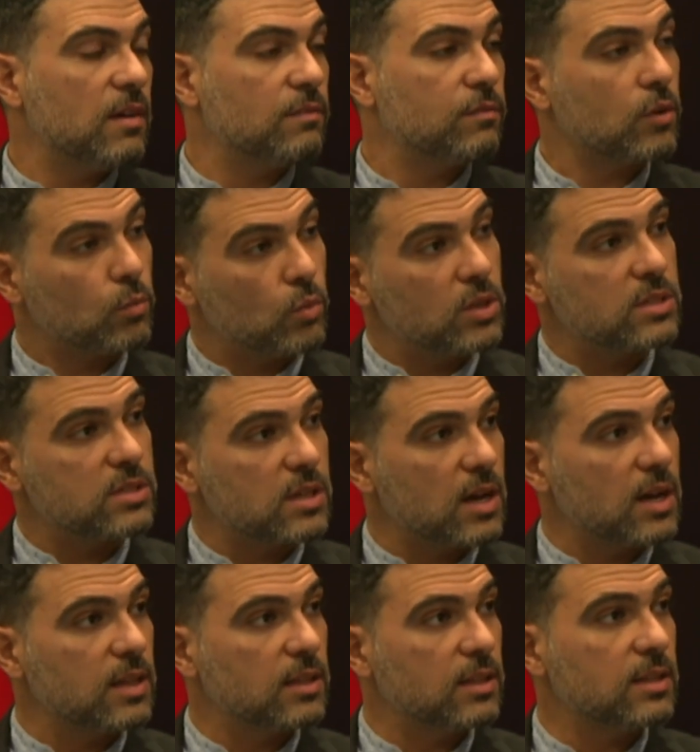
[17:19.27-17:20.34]
from one
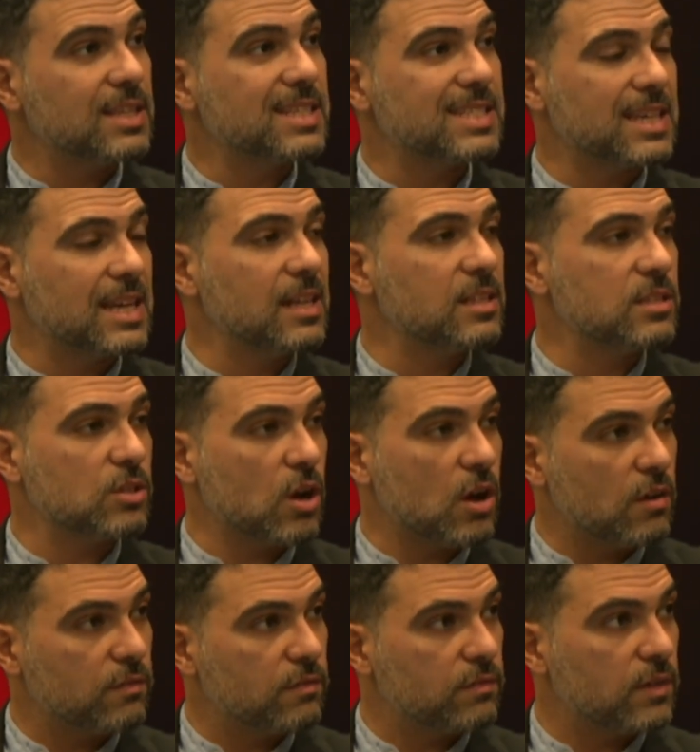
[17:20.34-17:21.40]
side, the skills
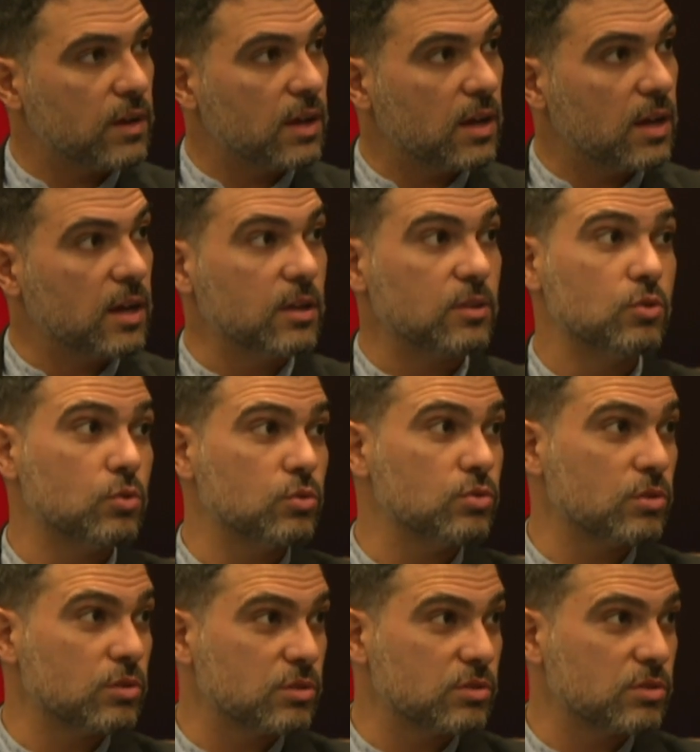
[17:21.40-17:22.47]
of
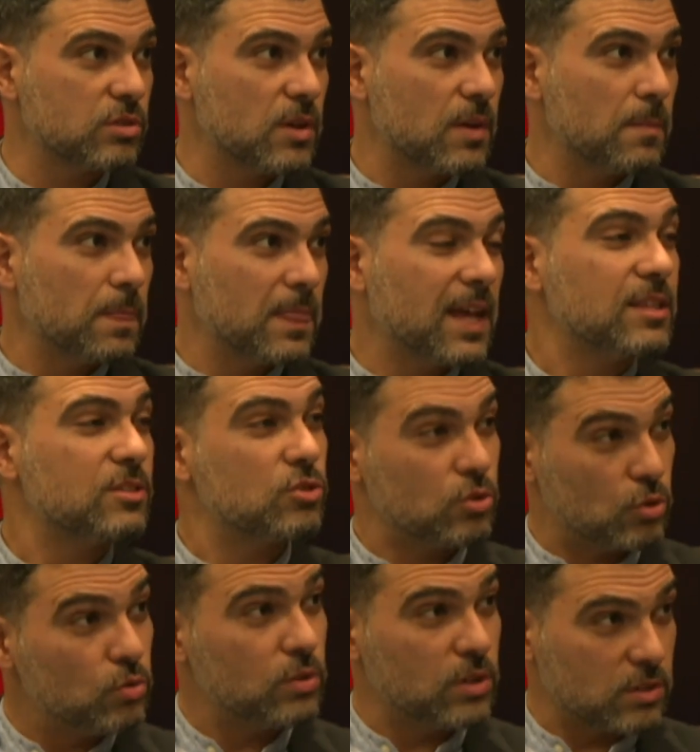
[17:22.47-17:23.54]
users and
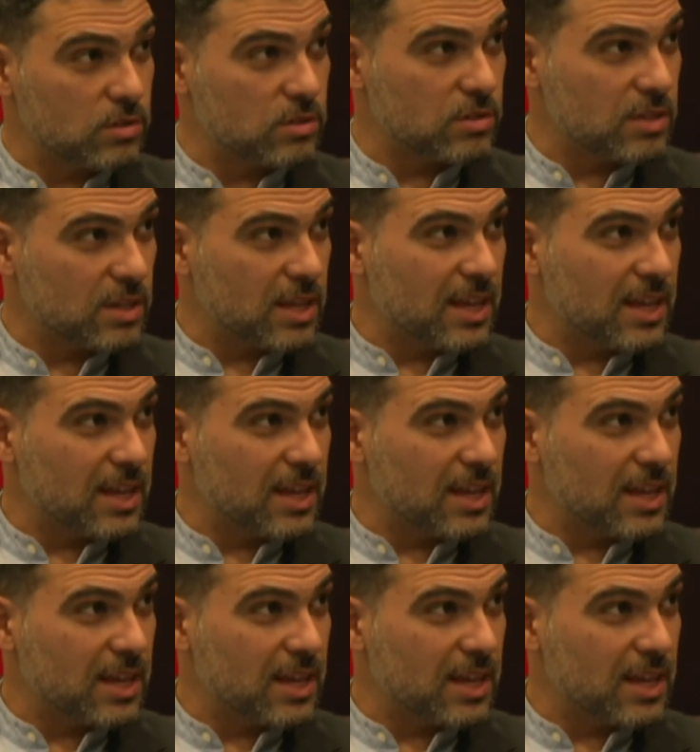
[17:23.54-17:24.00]
students